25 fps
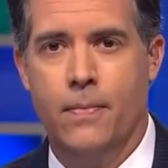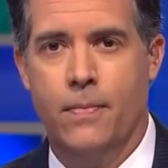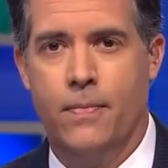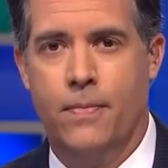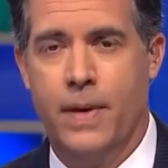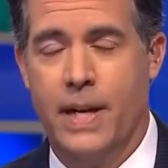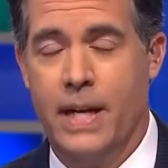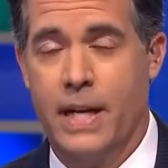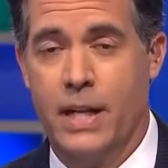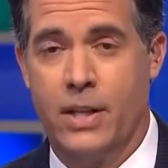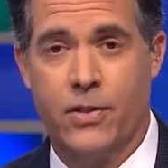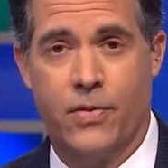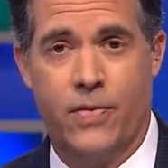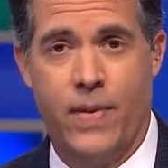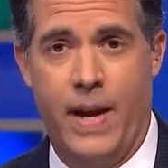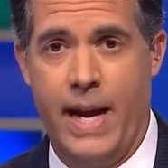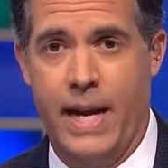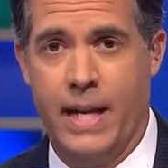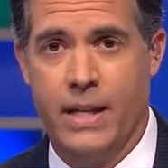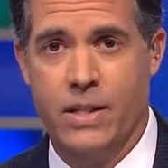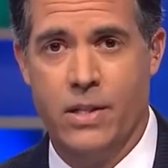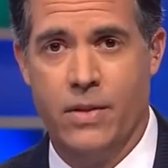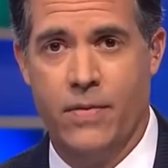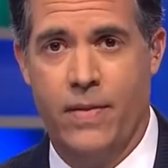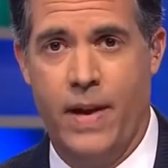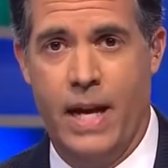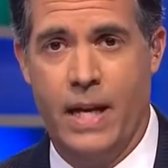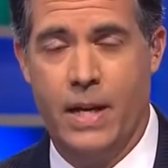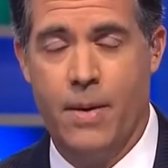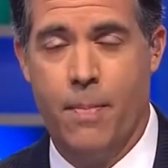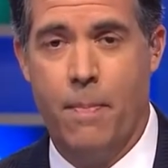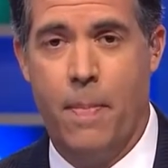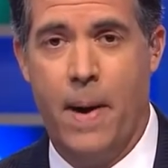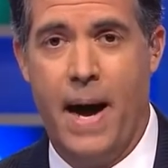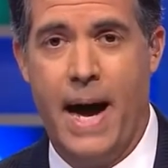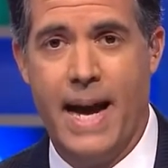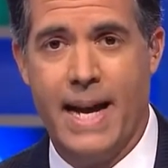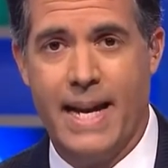Phoenix fans have had to
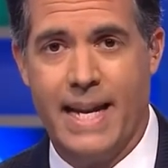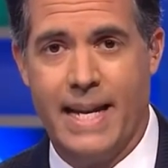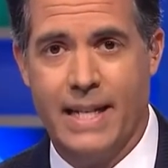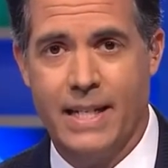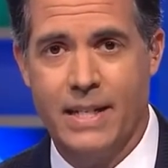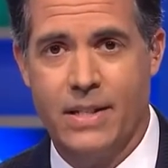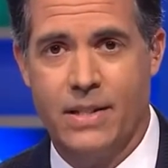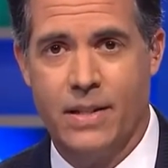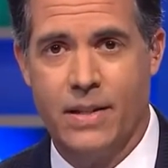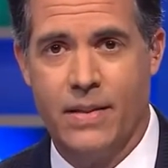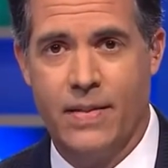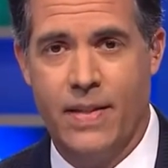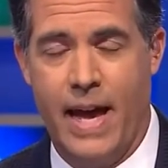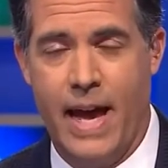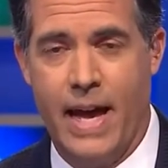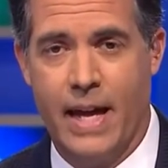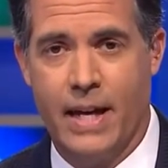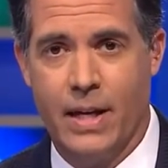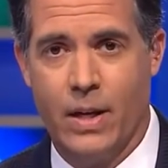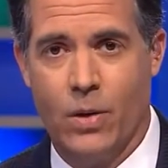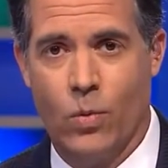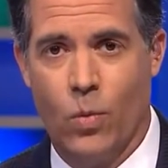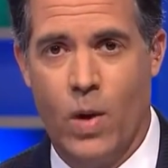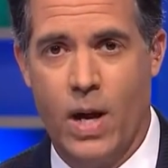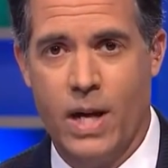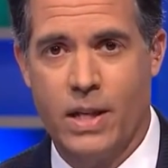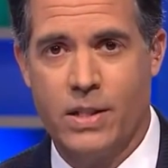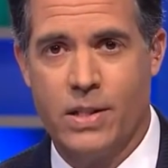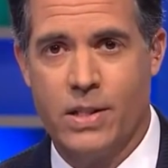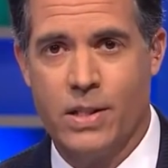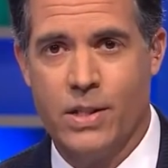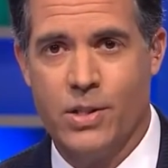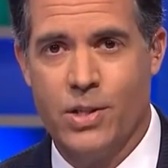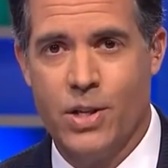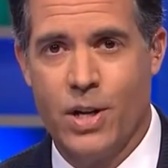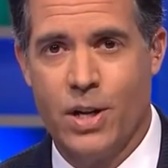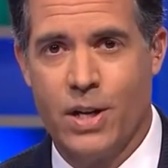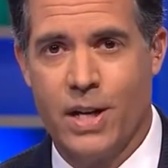buy into that and watch
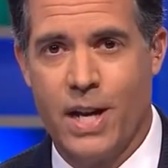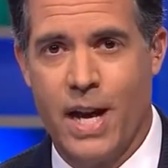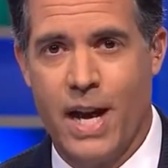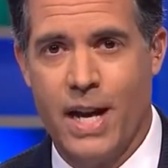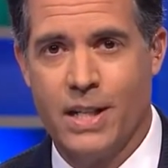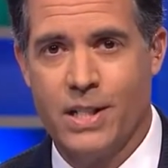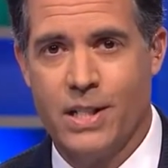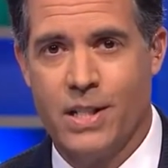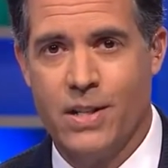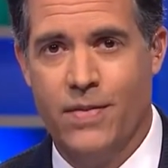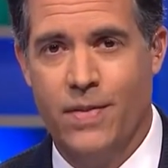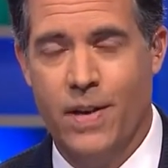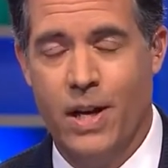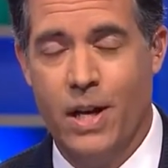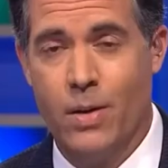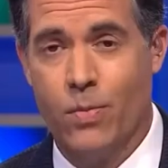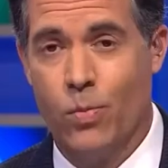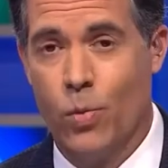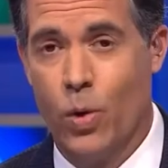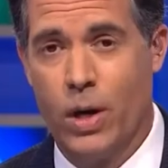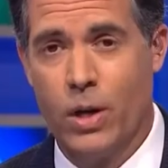these young guys develop.